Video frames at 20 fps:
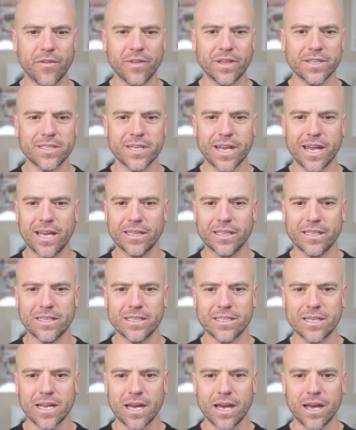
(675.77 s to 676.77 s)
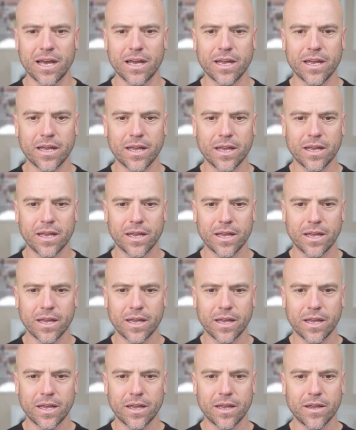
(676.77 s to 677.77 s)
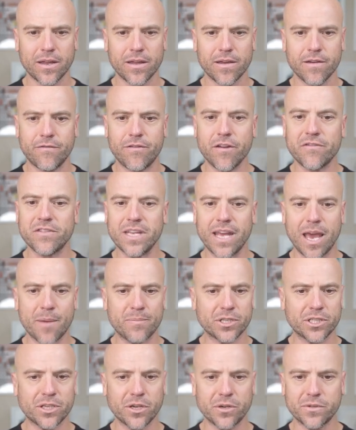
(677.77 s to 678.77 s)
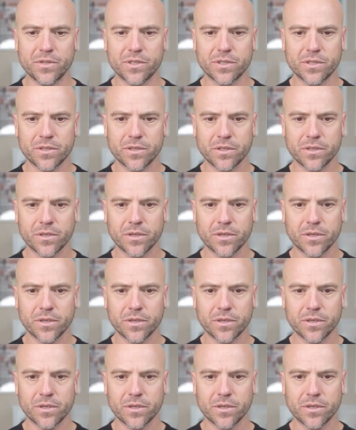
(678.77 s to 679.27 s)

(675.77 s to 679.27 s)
let's say at least 50 episodes.